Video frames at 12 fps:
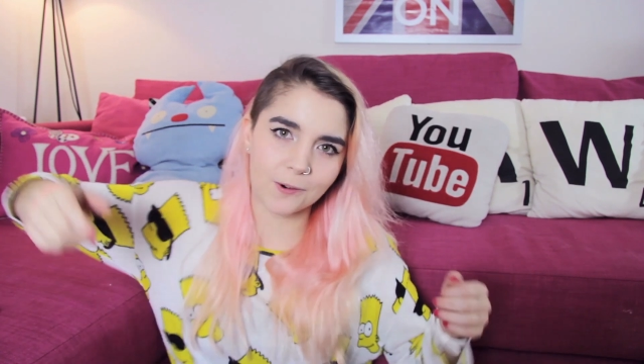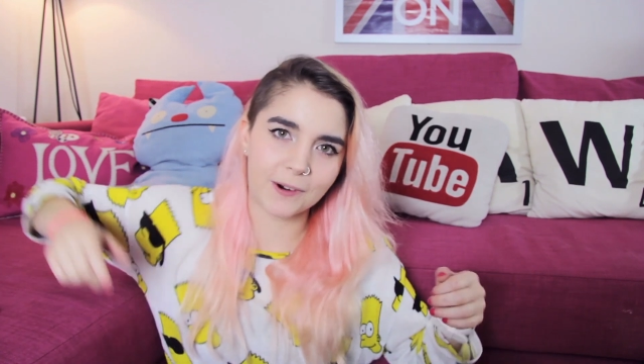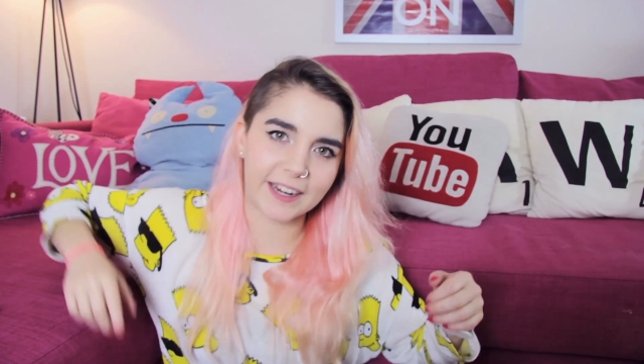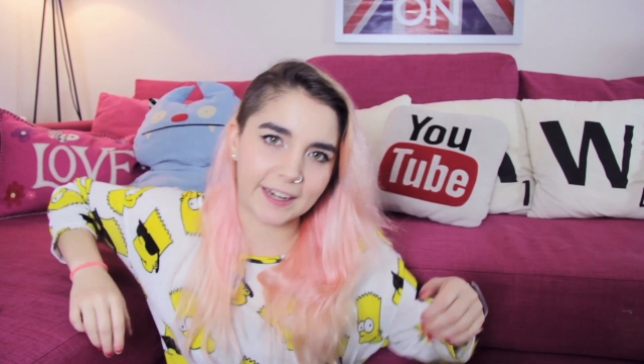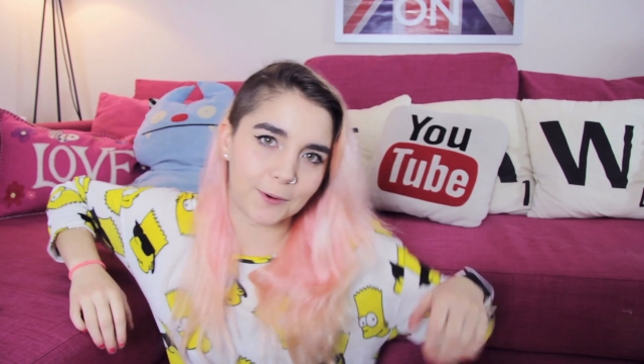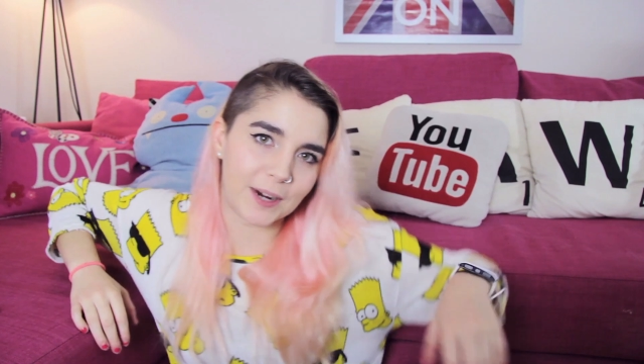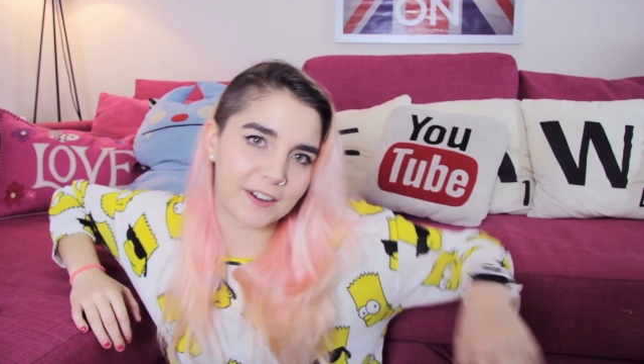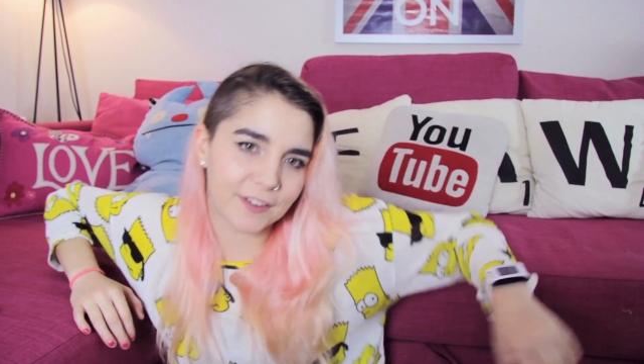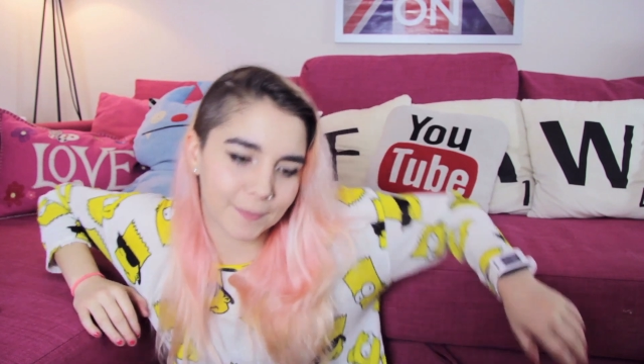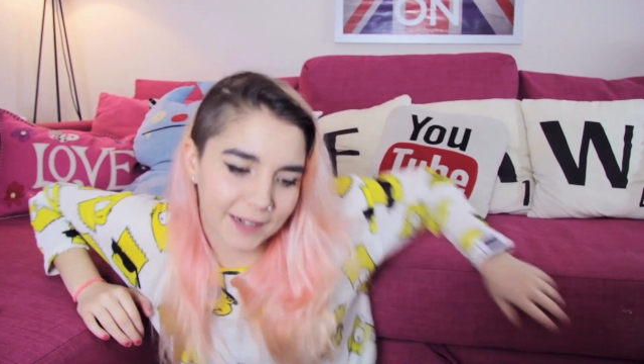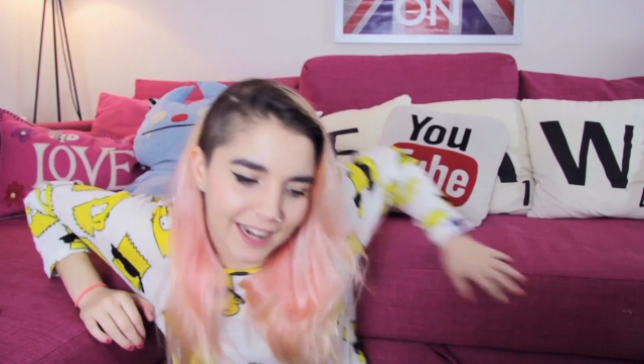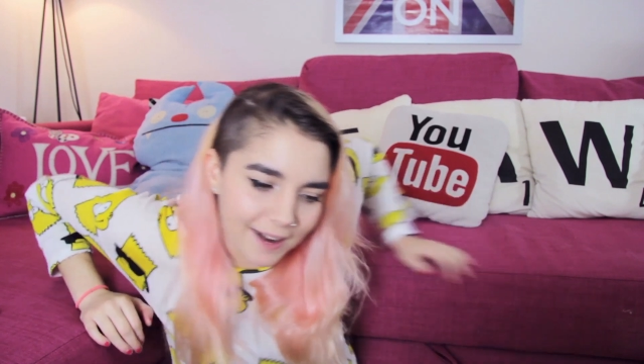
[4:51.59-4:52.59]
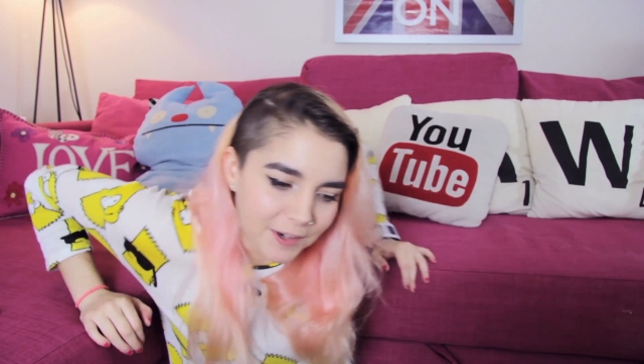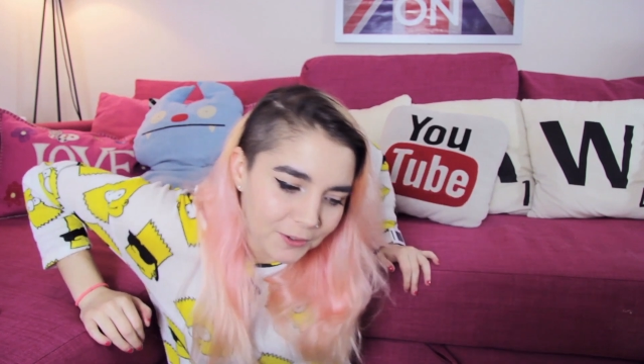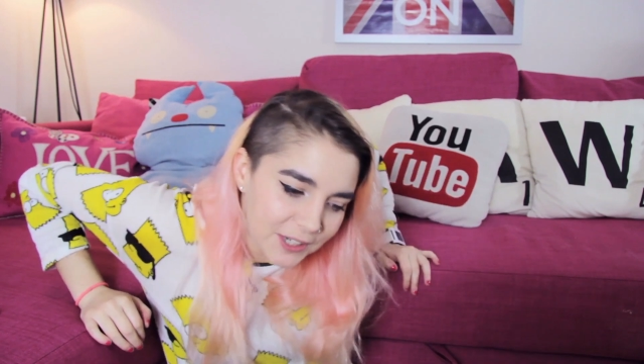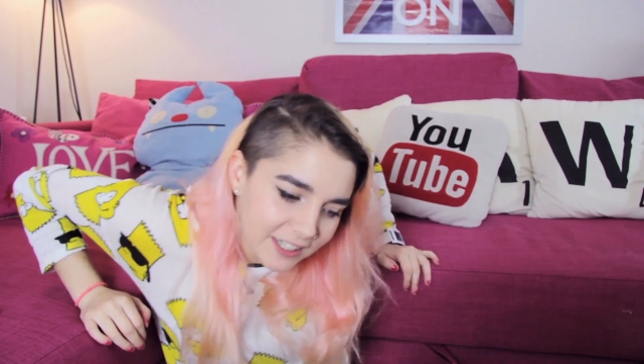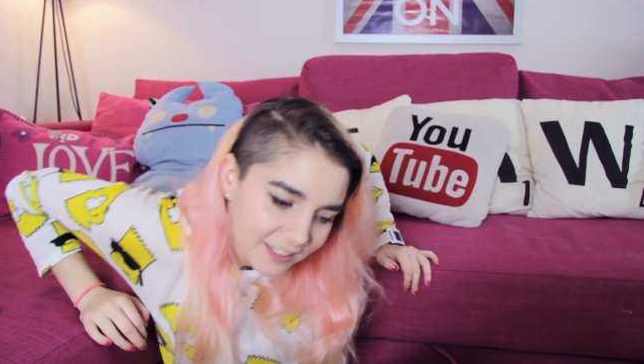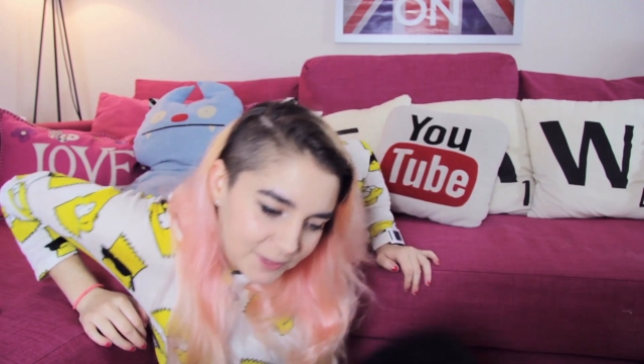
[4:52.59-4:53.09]
walking away from the camera,
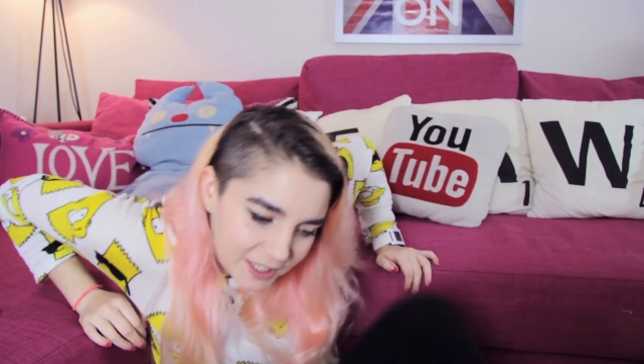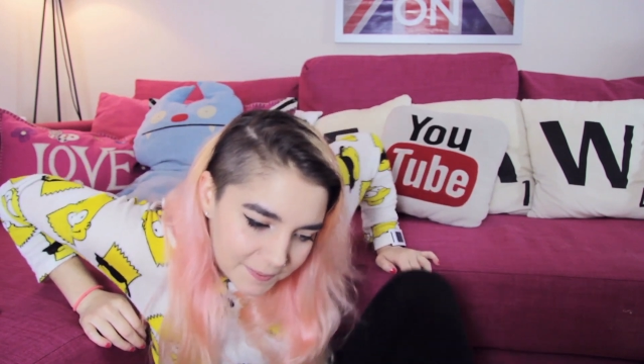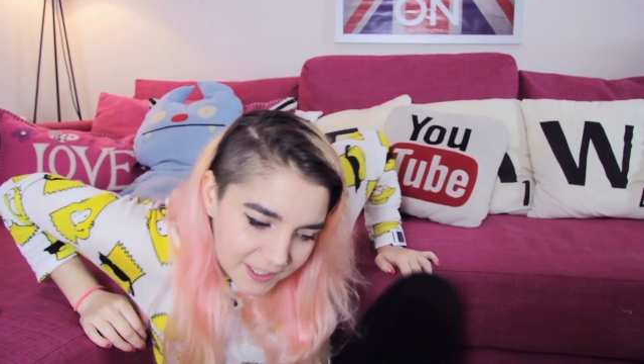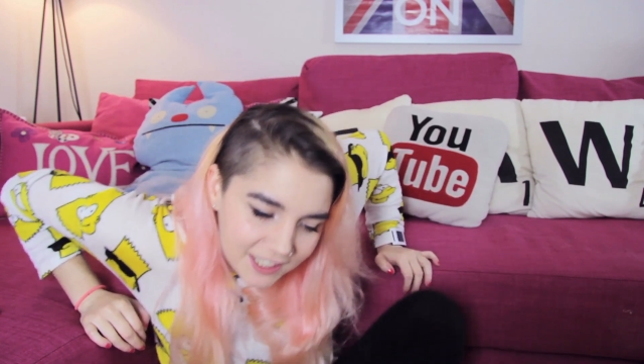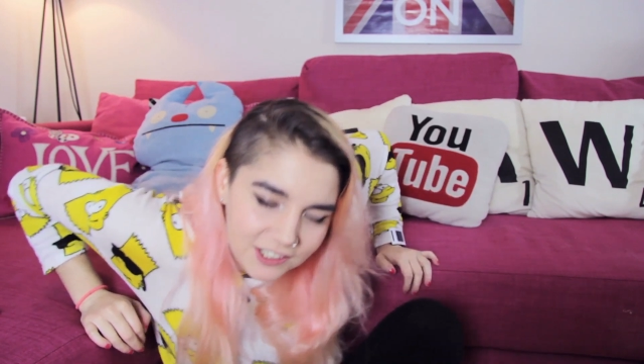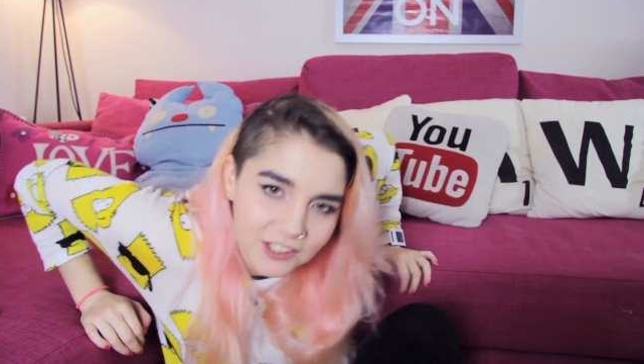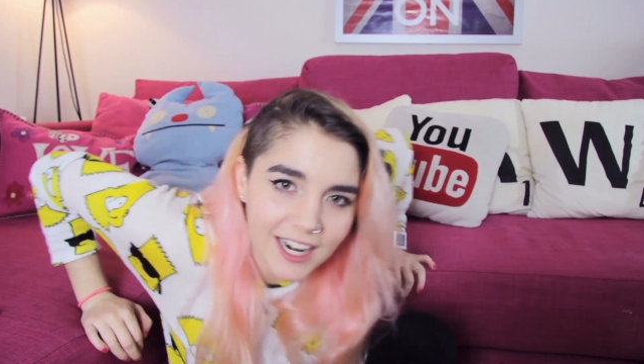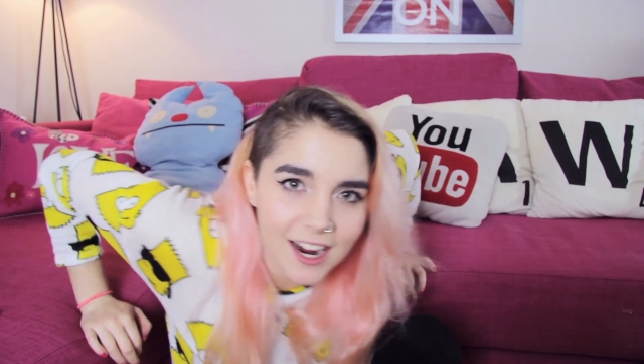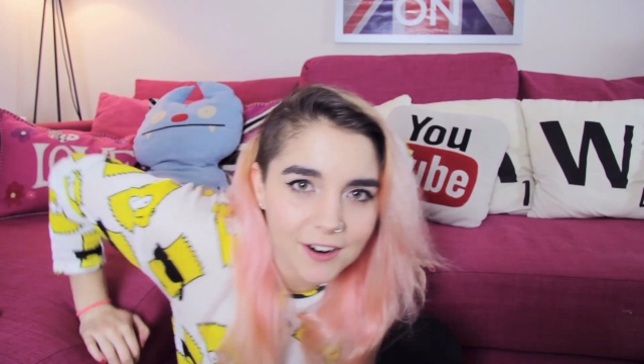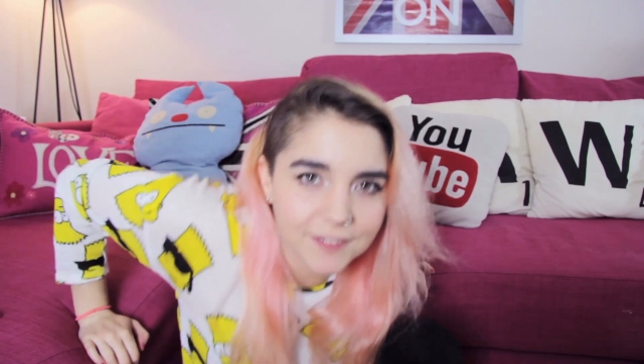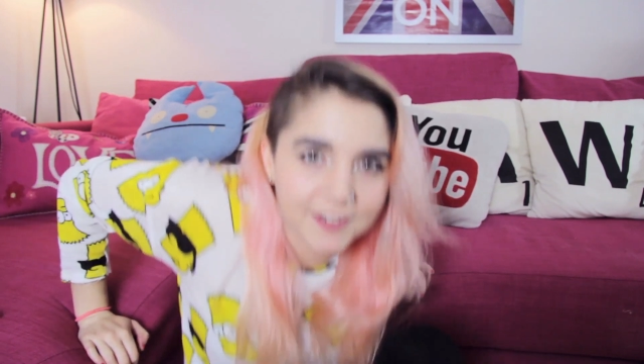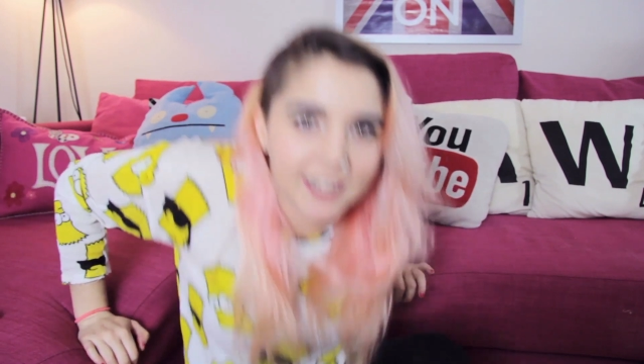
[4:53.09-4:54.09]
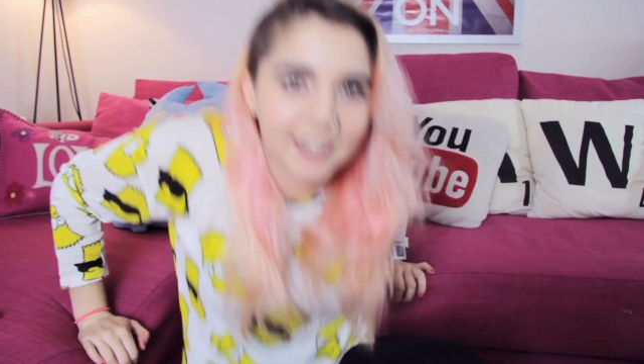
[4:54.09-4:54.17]
which is what I'm gonna do now if